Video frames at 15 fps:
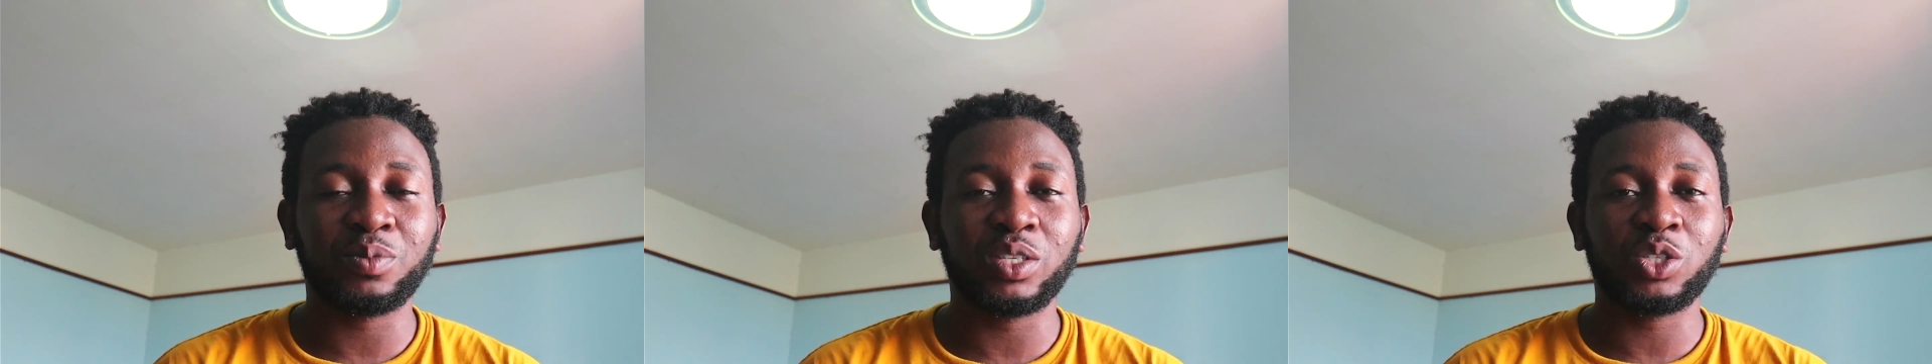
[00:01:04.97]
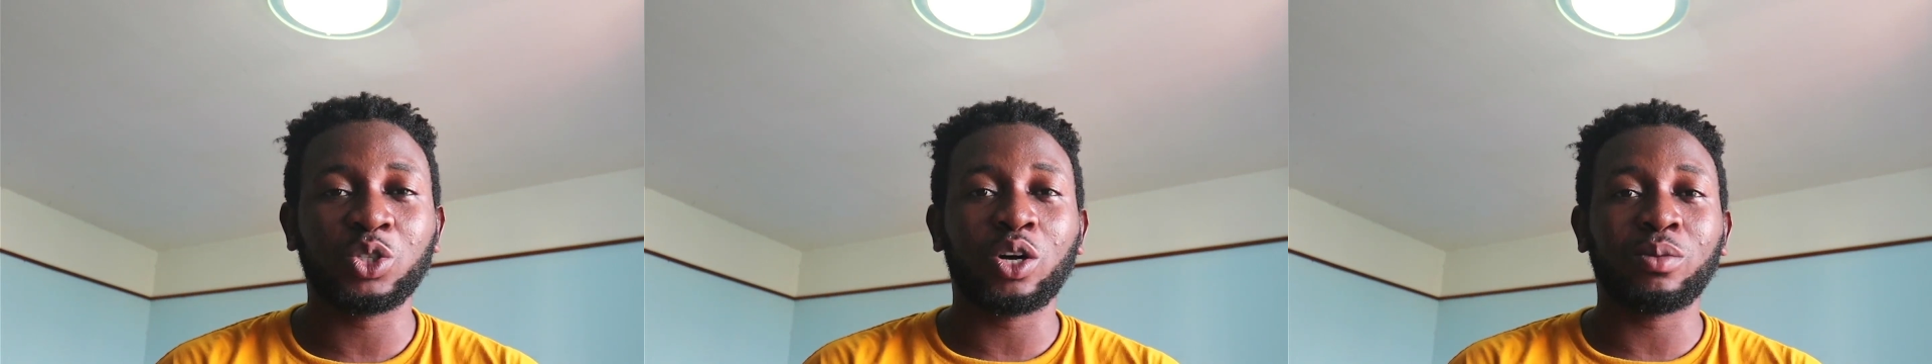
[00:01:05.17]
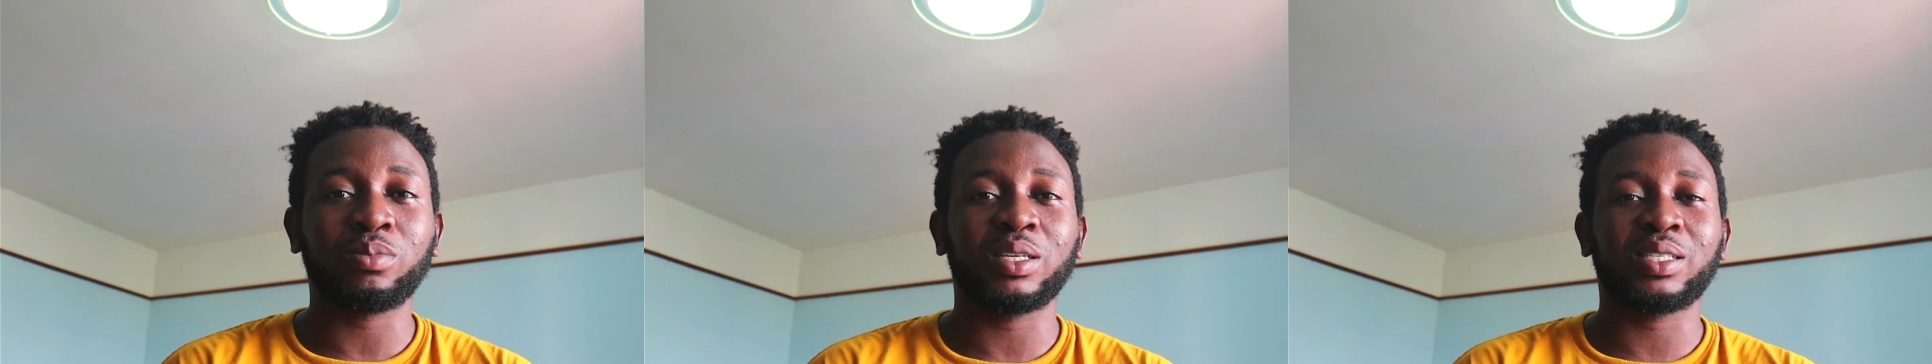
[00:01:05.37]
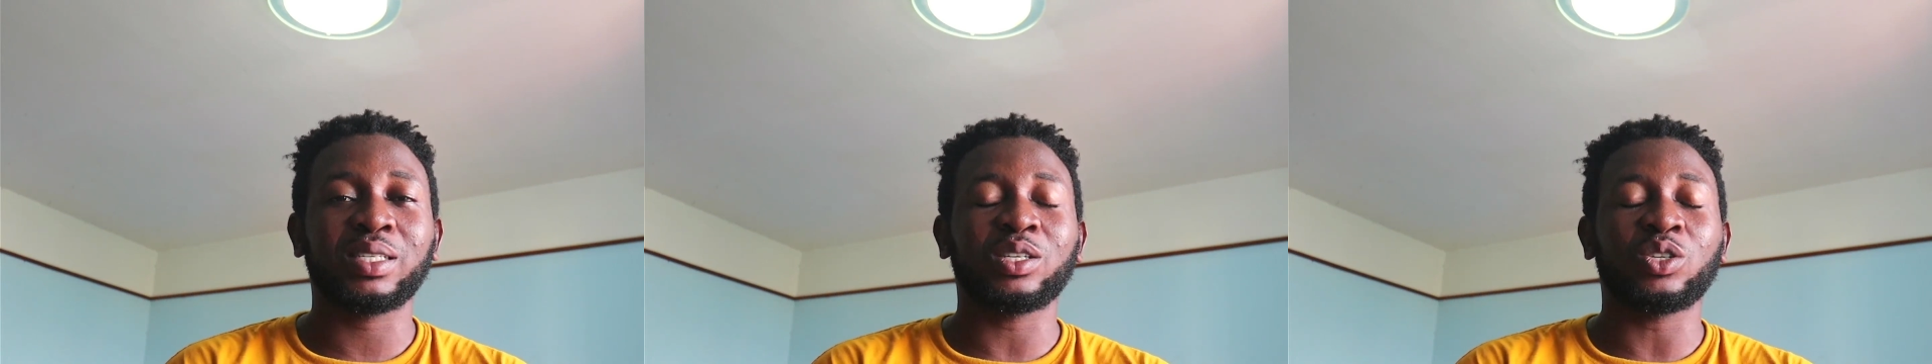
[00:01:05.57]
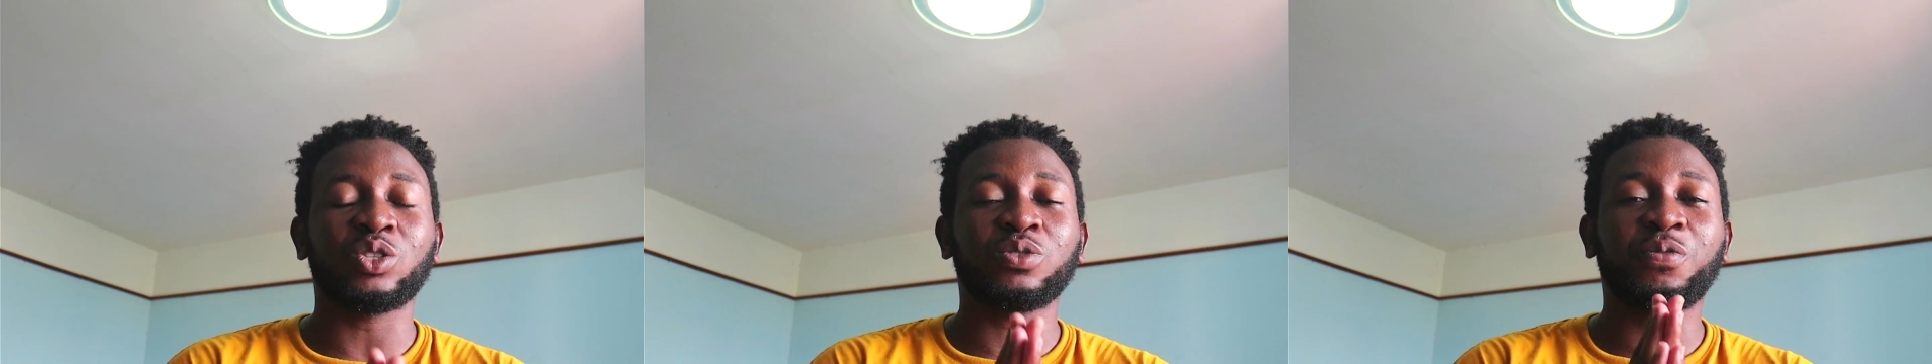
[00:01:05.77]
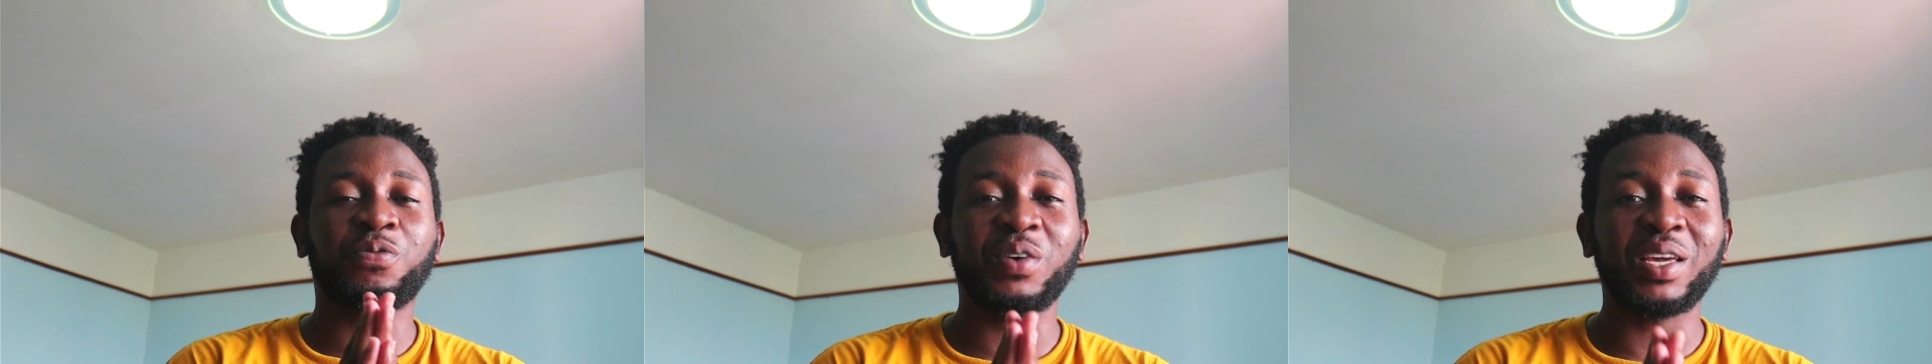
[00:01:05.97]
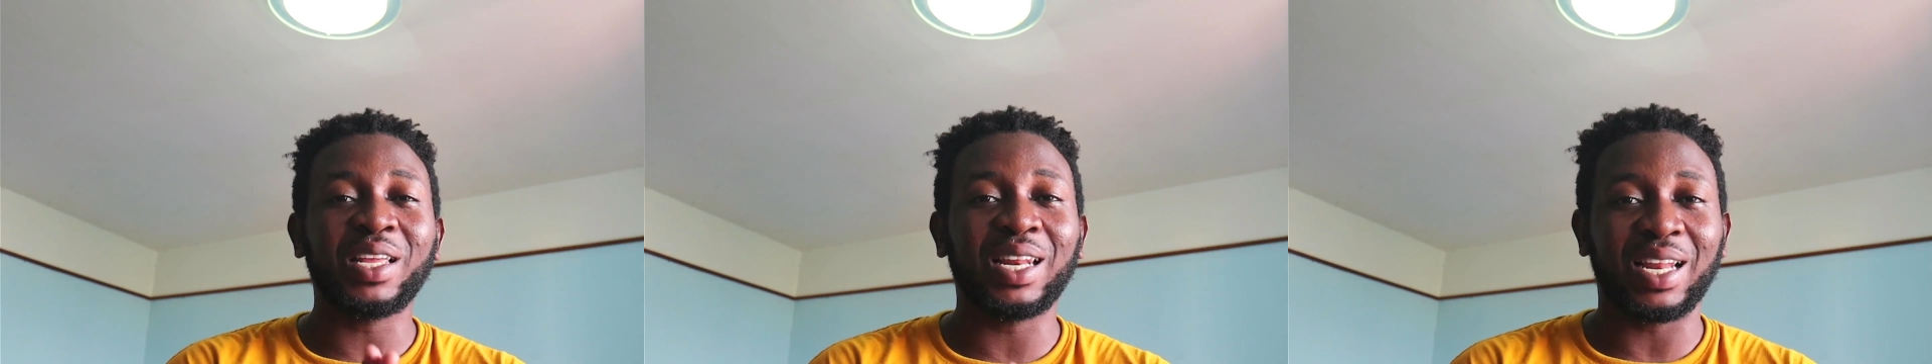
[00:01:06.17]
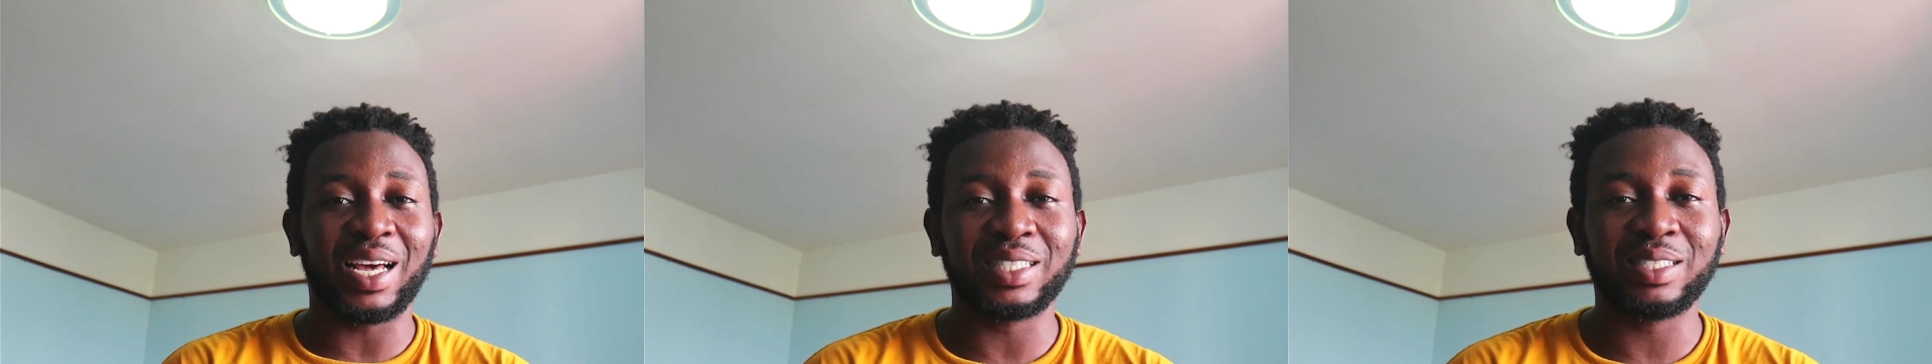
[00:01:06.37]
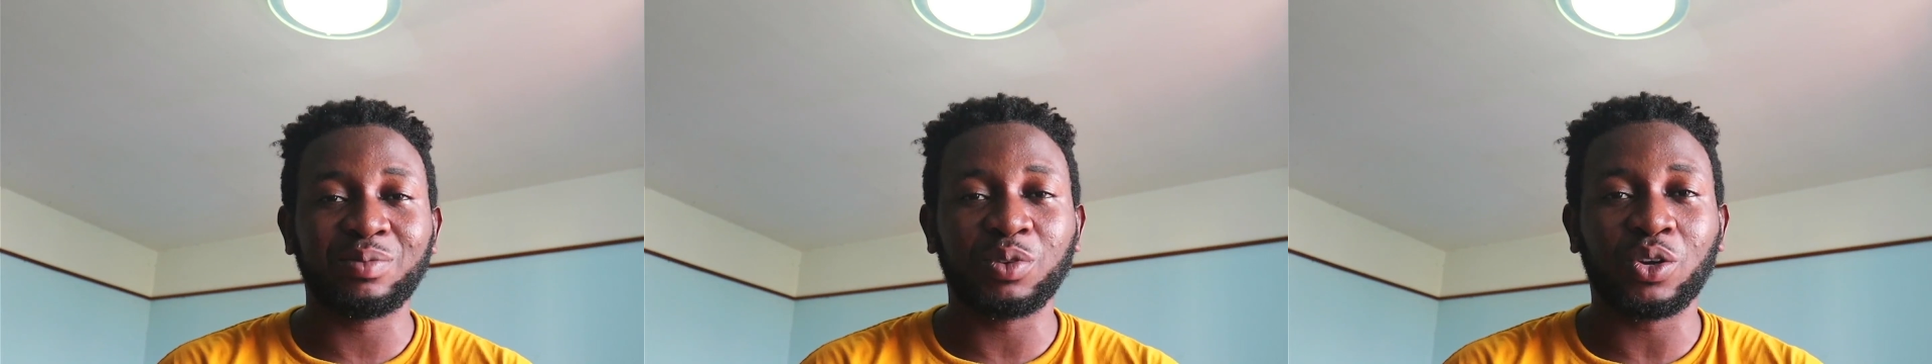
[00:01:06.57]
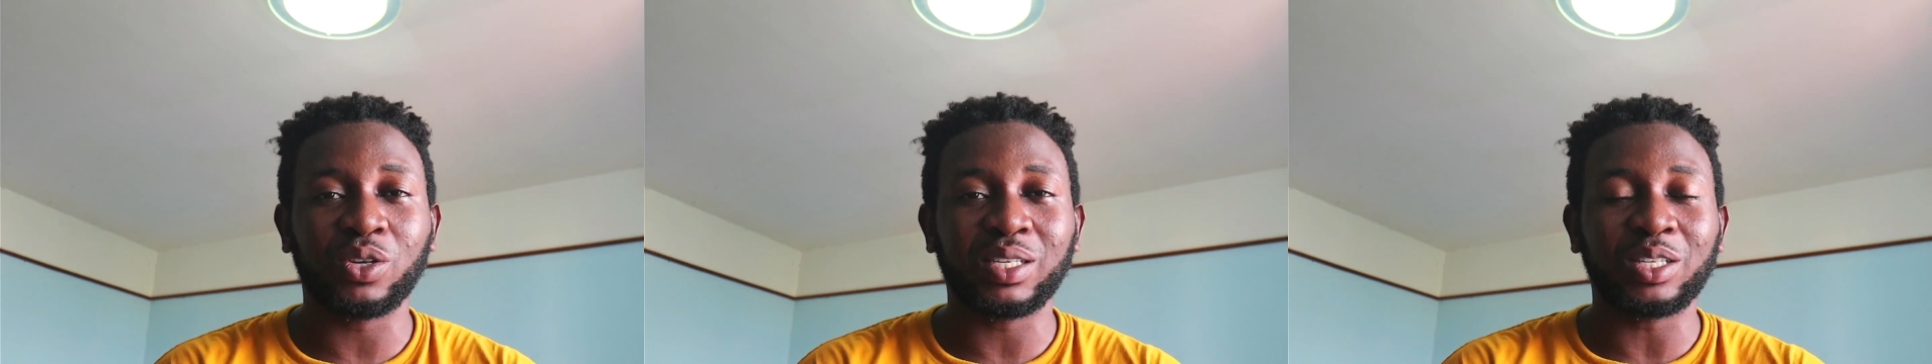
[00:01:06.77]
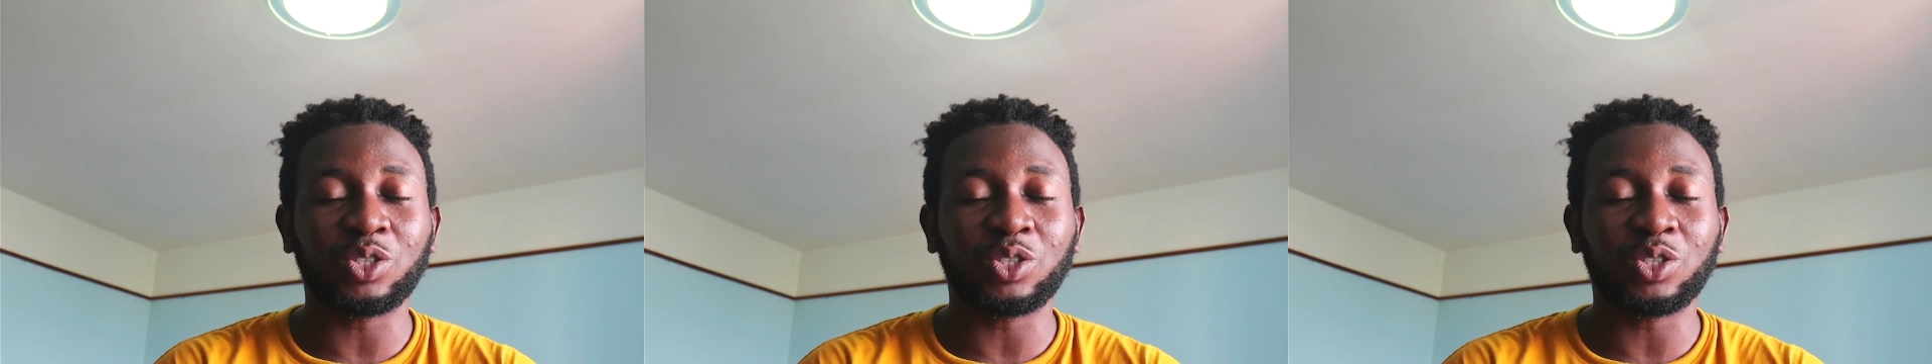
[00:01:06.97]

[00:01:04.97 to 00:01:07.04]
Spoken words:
This update is on Finland because I